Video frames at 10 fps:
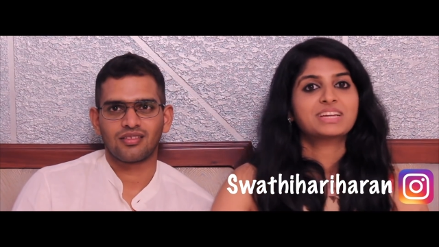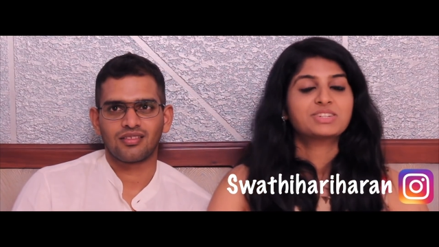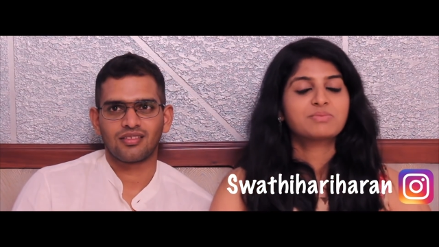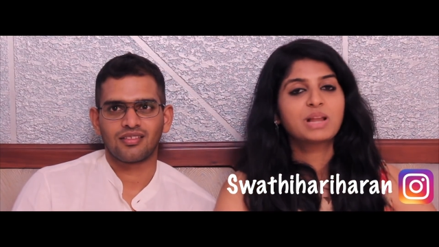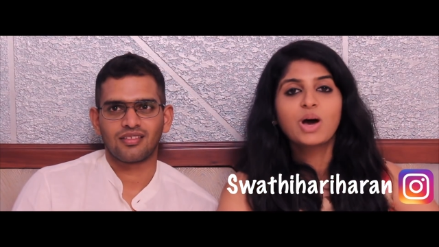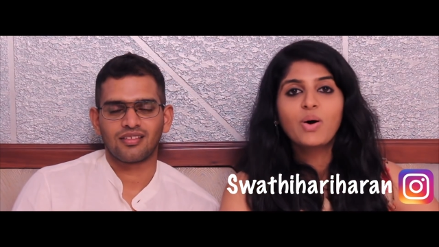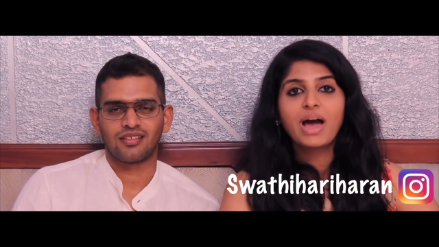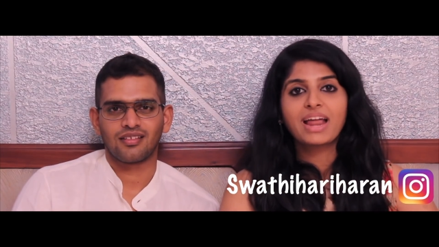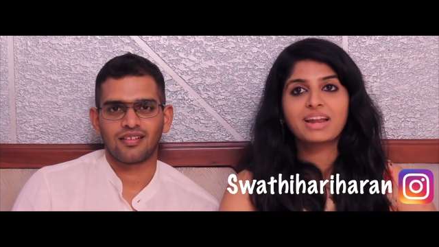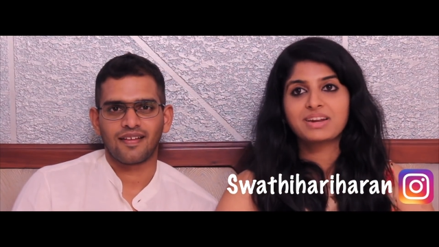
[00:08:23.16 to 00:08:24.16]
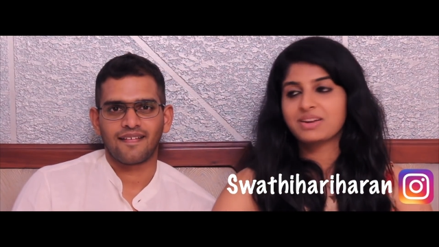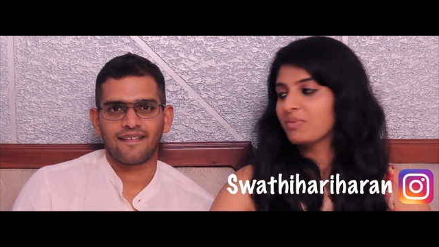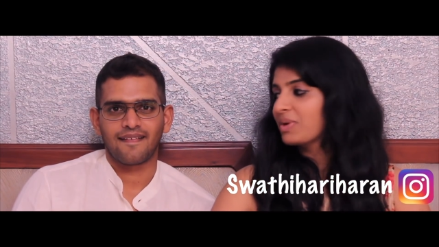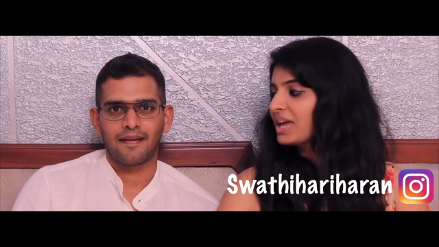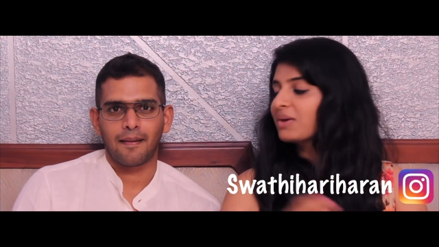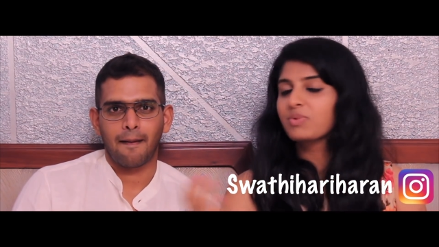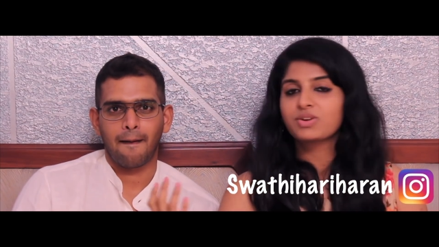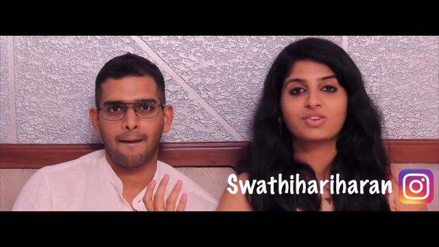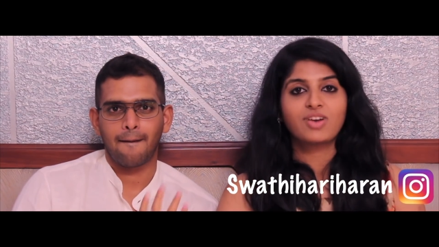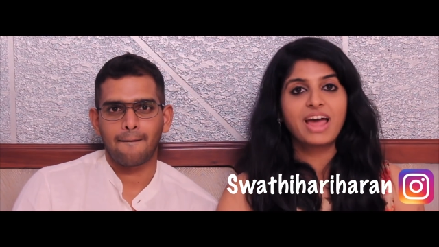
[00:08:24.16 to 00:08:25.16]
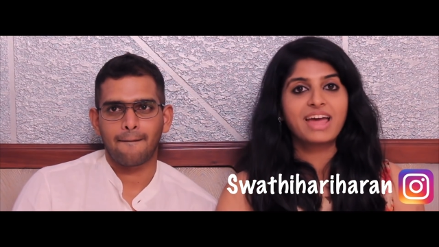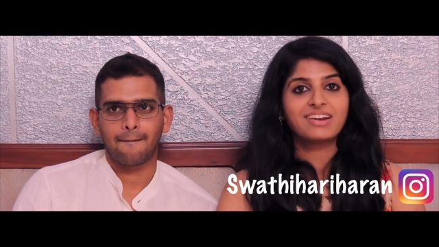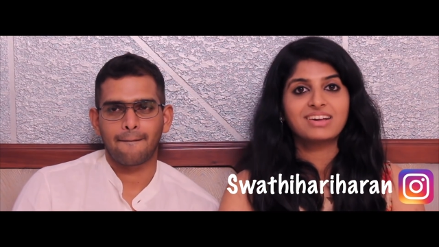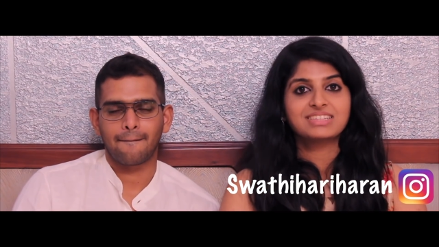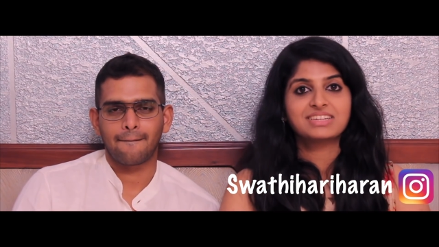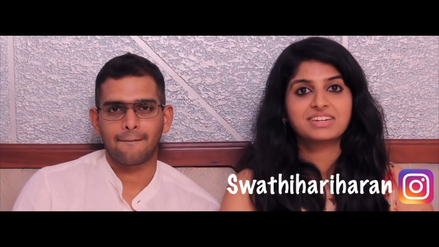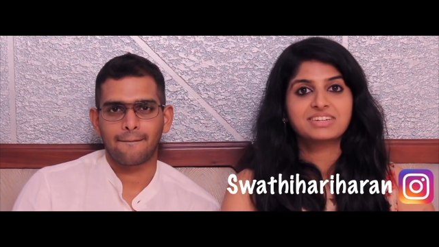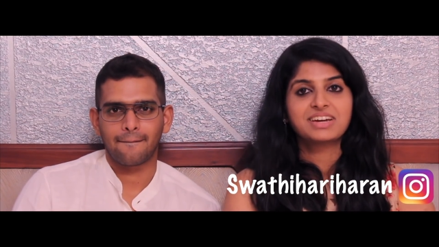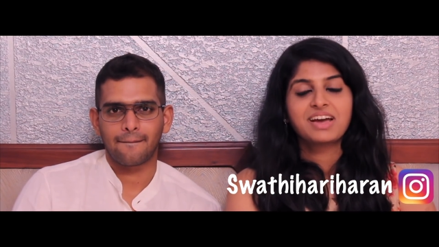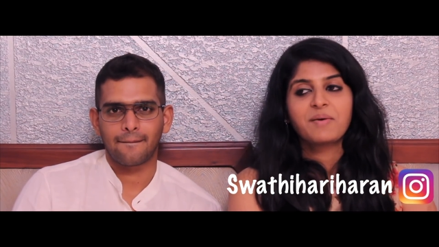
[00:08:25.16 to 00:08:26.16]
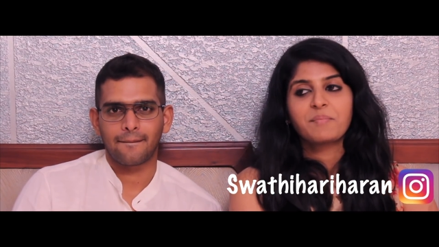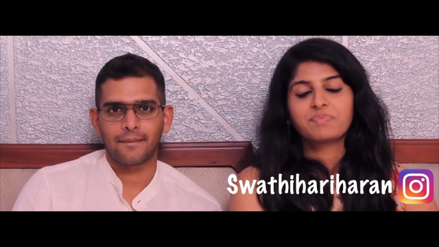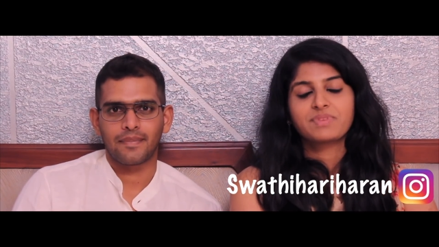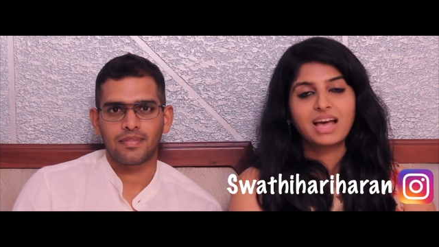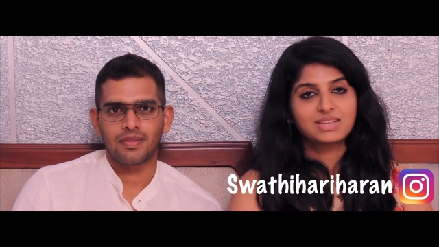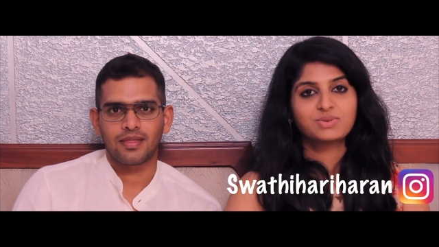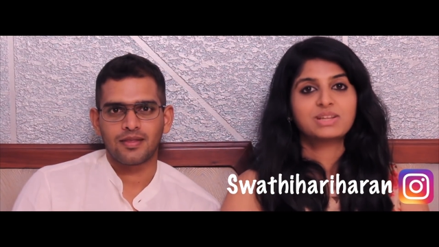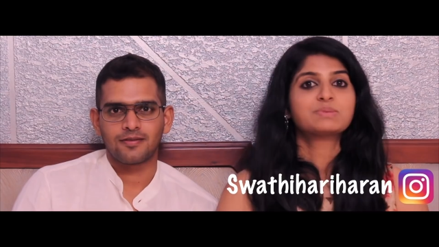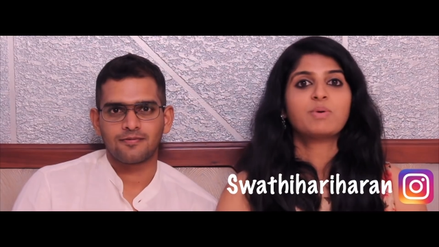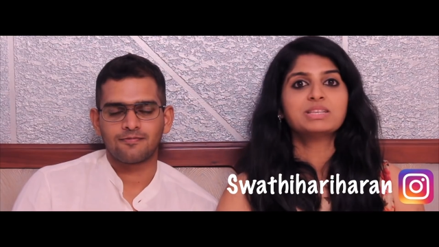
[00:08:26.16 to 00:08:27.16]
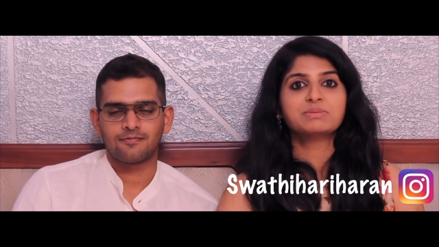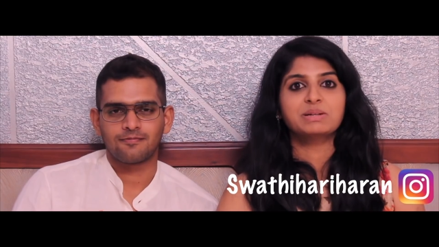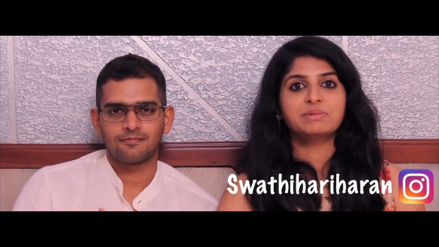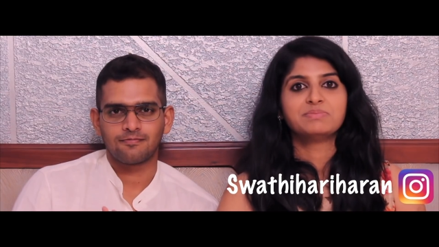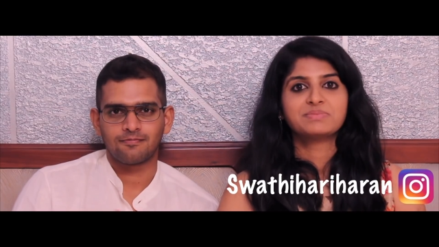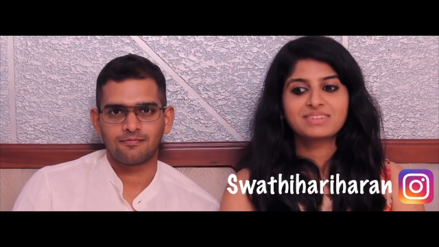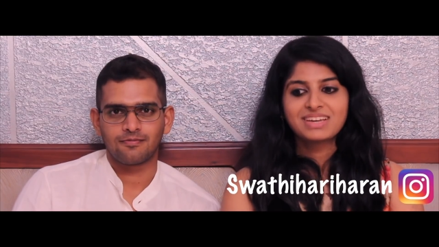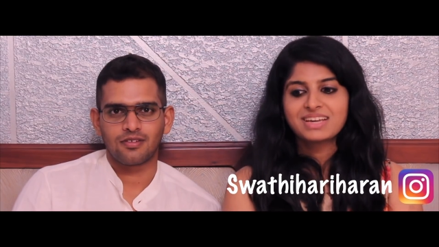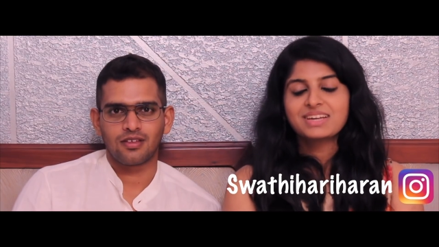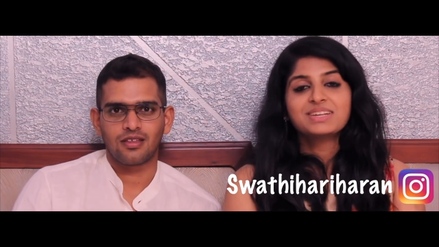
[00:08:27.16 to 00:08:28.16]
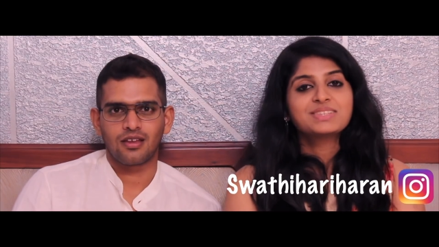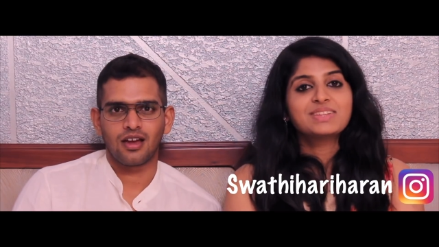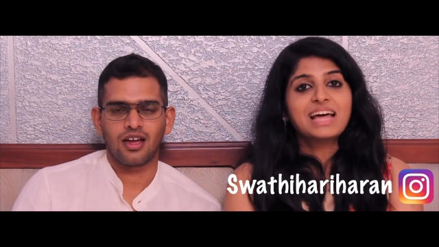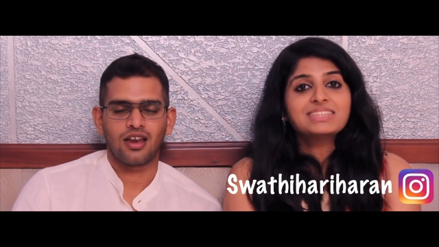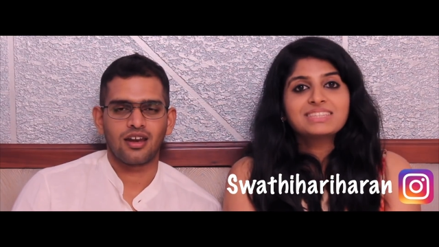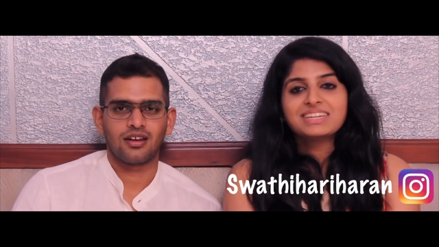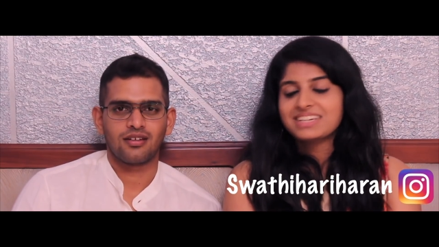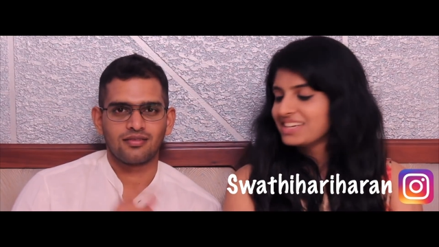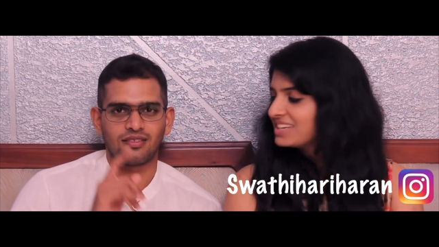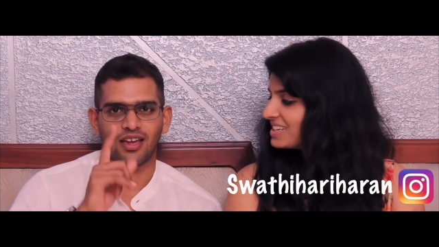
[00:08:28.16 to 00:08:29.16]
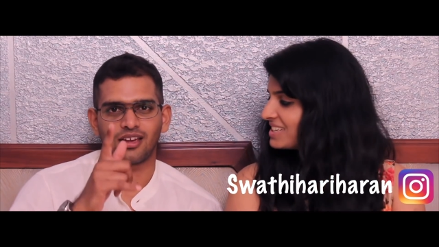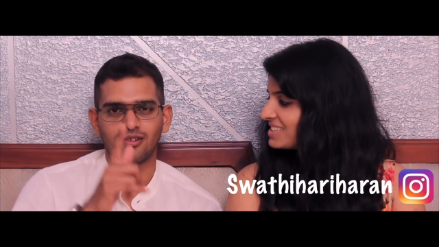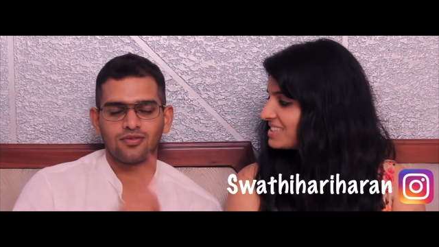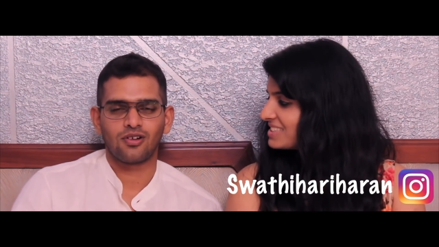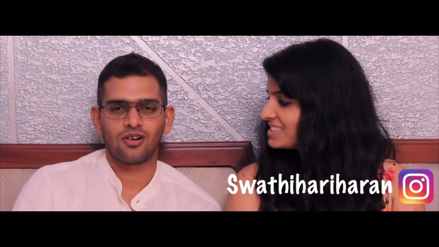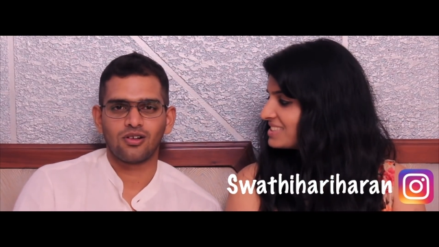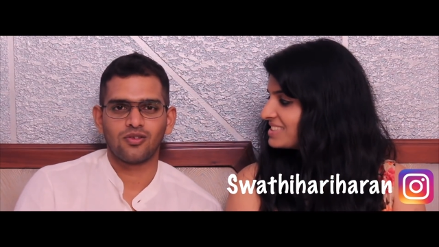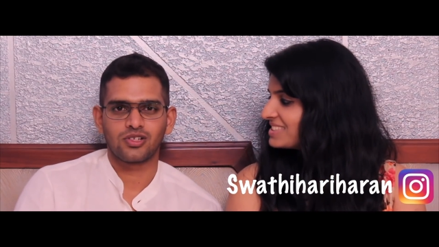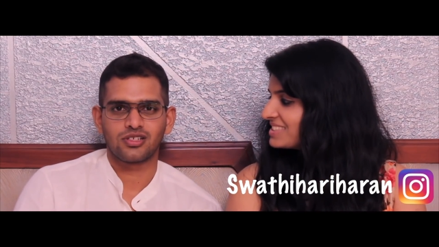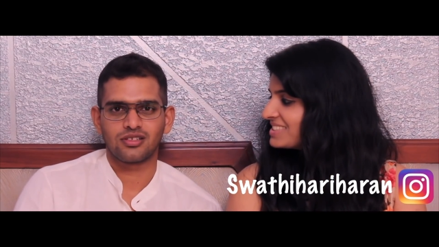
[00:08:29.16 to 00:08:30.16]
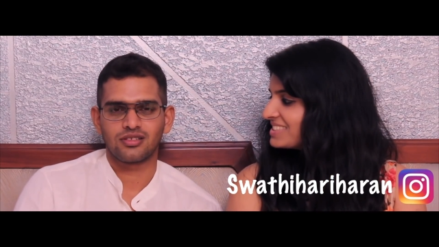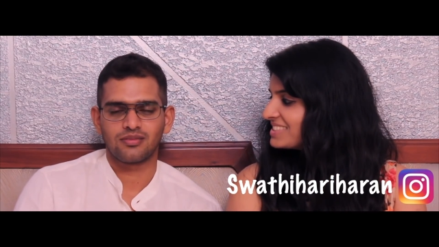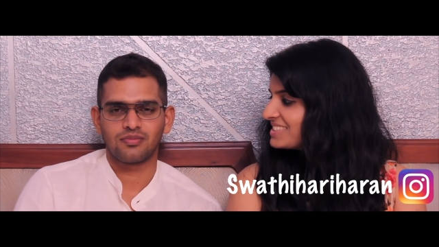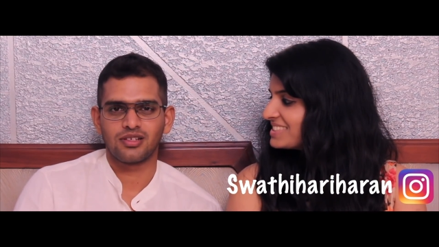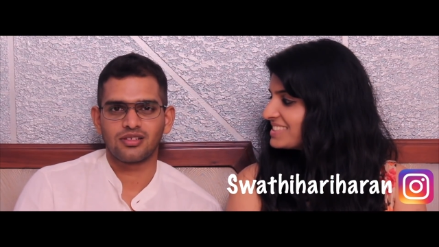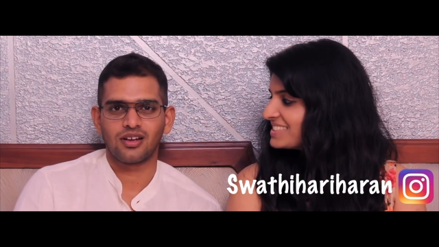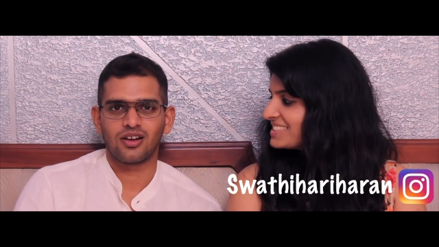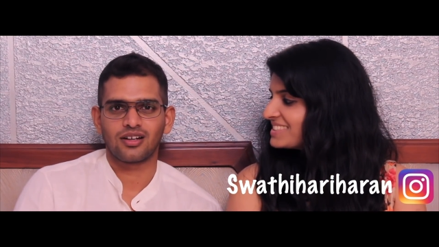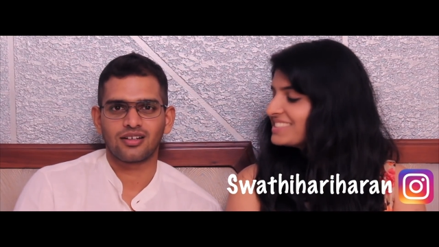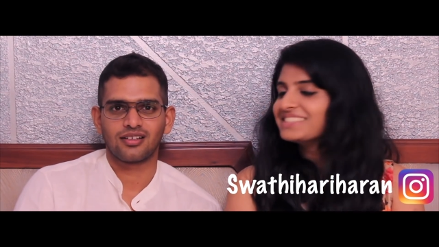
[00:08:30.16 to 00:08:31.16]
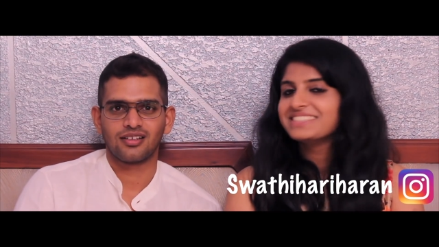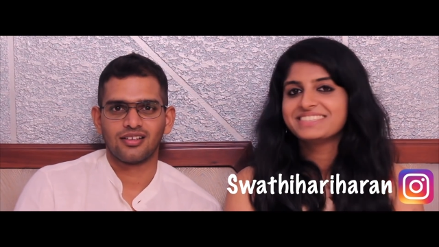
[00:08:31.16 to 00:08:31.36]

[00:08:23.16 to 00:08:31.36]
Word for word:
Speaker 1: section below and we would try and answer it as soon as possible. So and
Speaker 2: thank you for all your wishes. Means a lot.